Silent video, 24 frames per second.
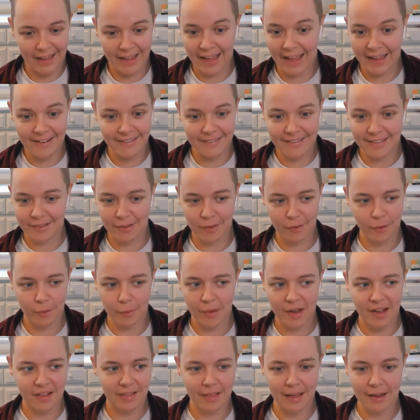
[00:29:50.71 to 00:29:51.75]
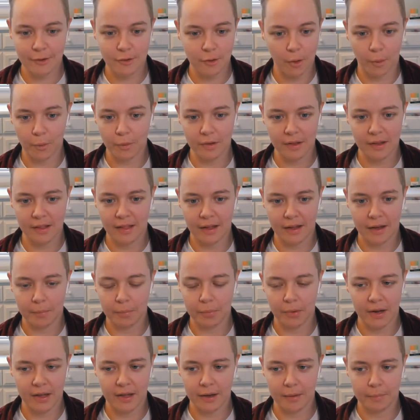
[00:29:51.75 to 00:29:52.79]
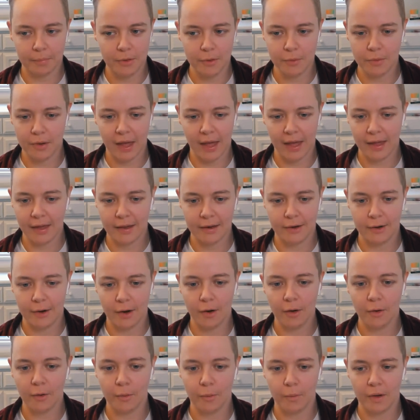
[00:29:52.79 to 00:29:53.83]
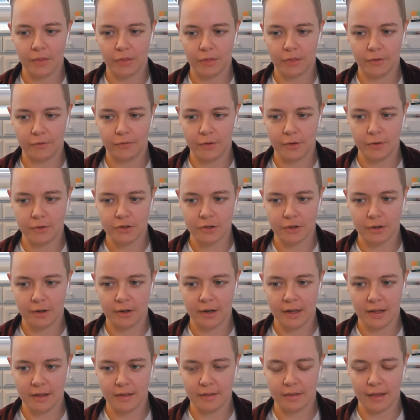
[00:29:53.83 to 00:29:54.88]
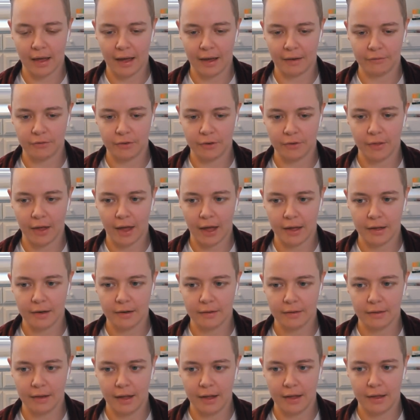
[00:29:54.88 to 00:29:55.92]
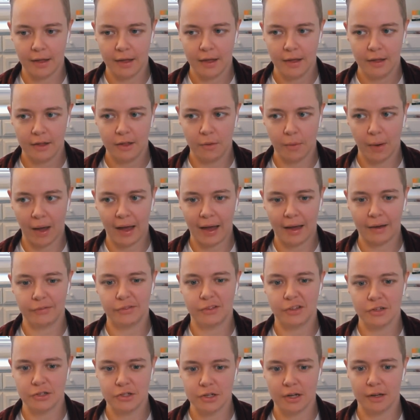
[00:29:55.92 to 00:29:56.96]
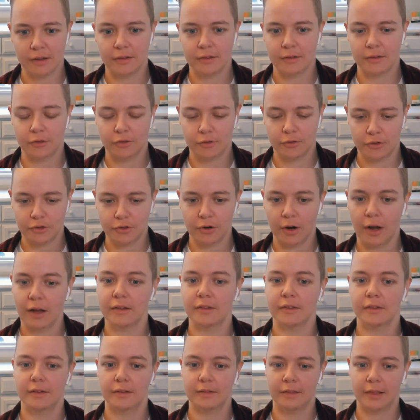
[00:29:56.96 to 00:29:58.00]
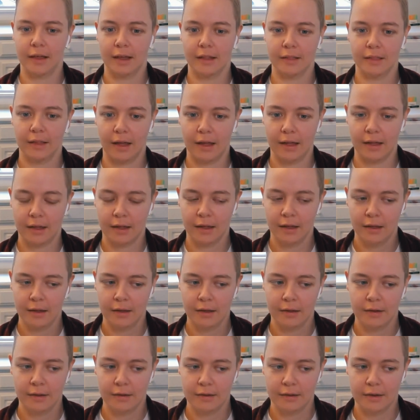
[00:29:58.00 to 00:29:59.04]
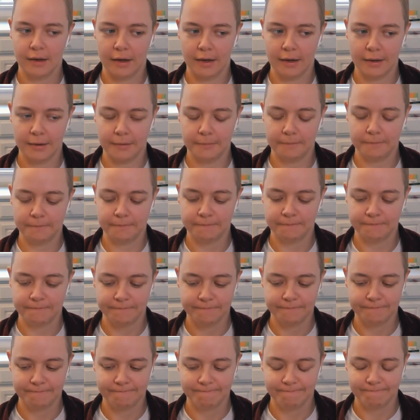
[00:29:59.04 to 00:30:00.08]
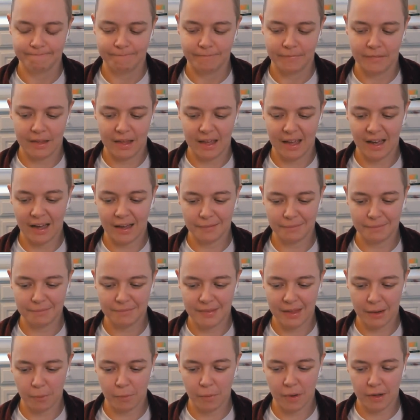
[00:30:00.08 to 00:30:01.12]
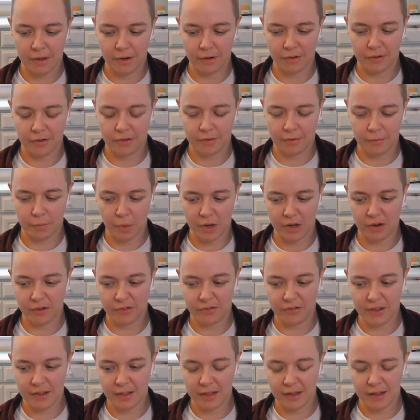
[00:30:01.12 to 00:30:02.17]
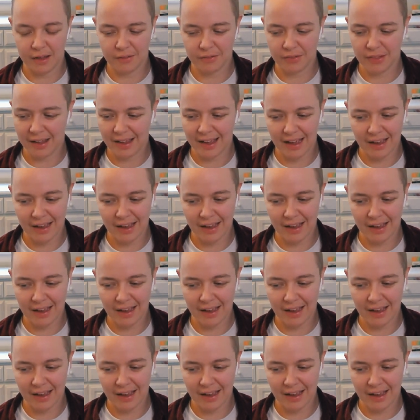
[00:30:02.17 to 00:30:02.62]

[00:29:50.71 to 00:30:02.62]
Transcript: and this is the way it's like totally like a breakup you can't know what the future is after that like you have to just trust that like um yeah that what you're what you're feeling of like